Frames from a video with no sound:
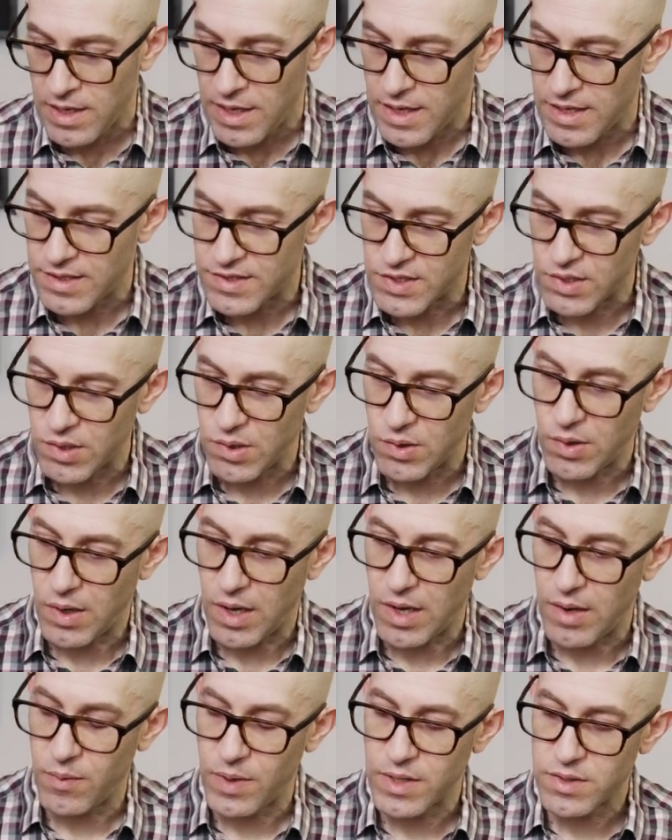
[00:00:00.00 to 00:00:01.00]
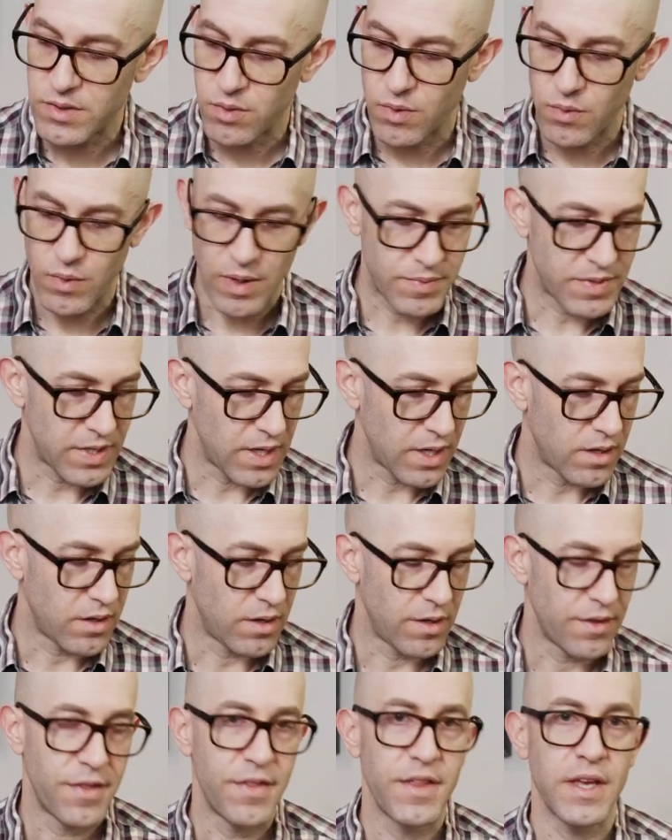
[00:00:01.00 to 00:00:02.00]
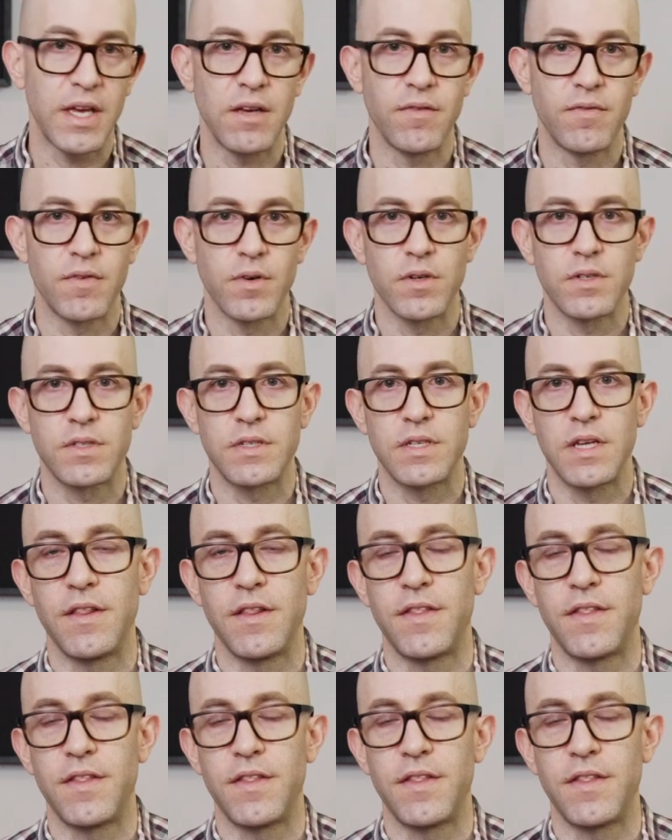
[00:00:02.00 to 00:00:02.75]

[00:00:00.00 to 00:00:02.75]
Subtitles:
And so I went to a website called Thingiverse,